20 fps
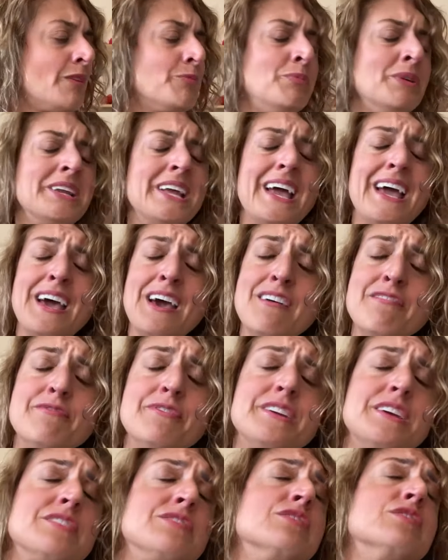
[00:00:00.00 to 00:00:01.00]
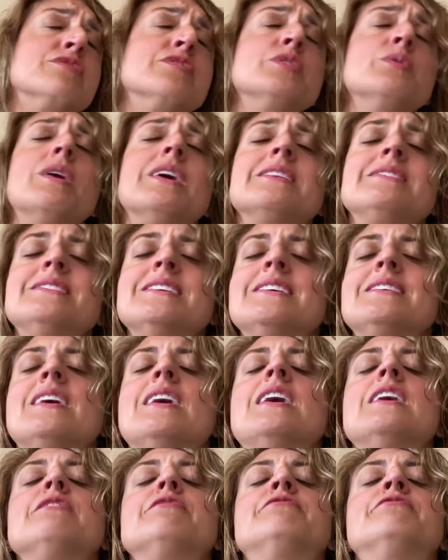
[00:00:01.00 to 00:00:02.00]
But every interview I did,
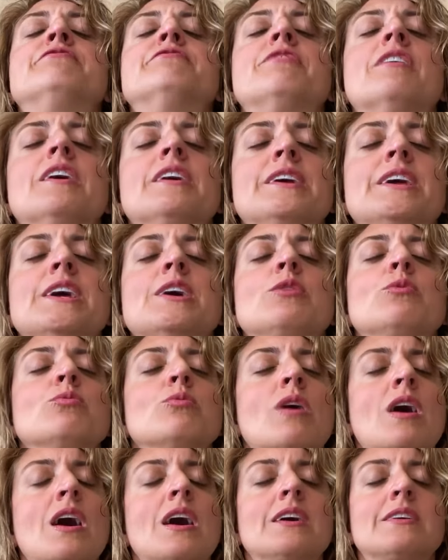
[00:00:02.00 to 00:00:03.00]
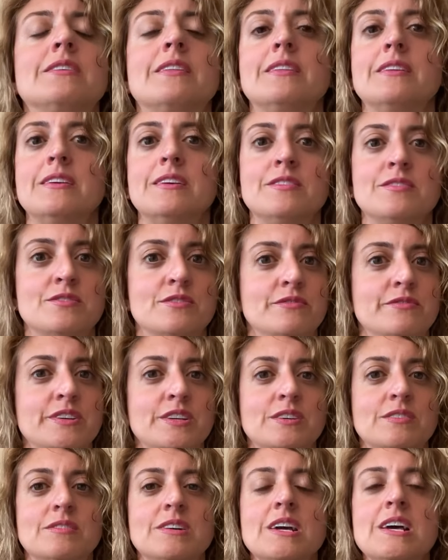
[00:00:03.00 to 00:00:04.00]
I fucking rocked the
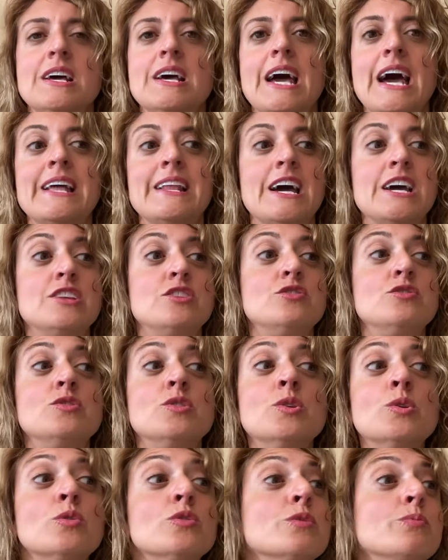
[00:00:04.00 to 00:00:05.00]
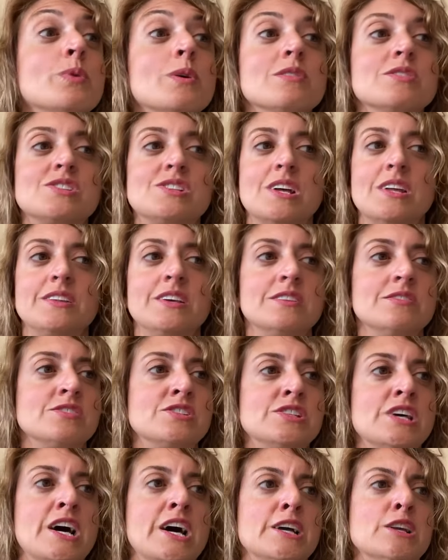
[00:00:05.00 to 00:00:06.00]
interview. And I knew the person on the other
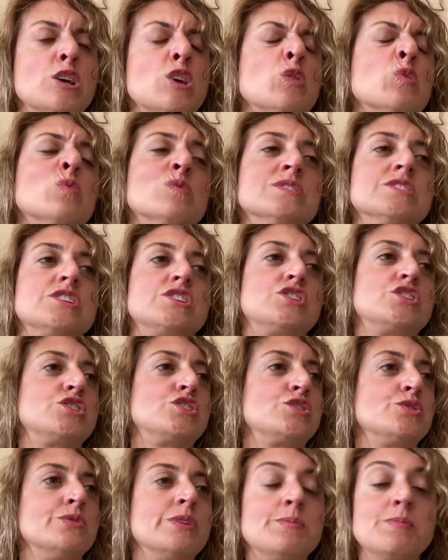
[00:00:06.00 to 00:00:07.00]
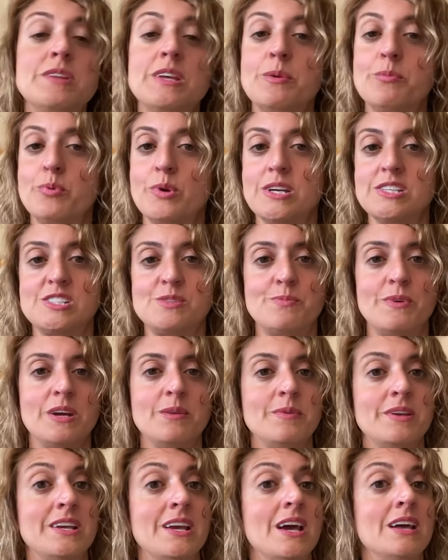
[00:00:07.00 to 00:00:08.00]
side was extremely impressed
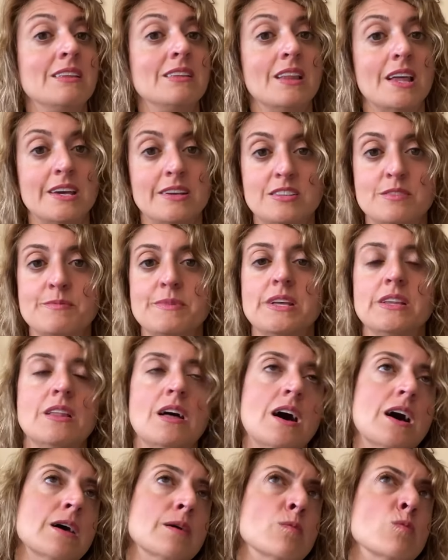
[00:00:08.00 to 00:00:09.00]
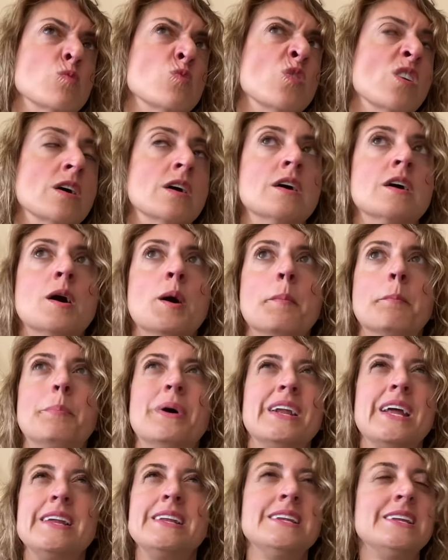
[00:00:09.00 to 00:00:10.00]
by me and liked me a lot.
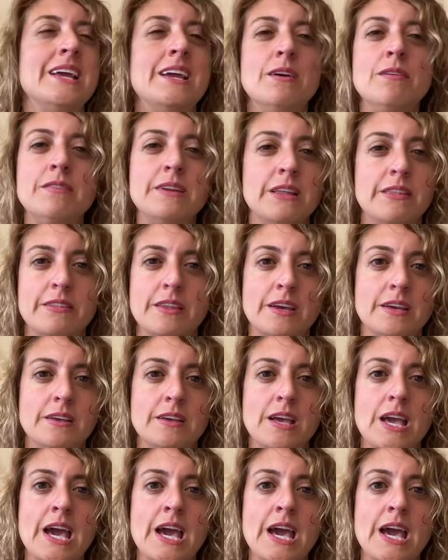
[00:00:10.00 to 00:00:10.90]
But I didn't hear anything.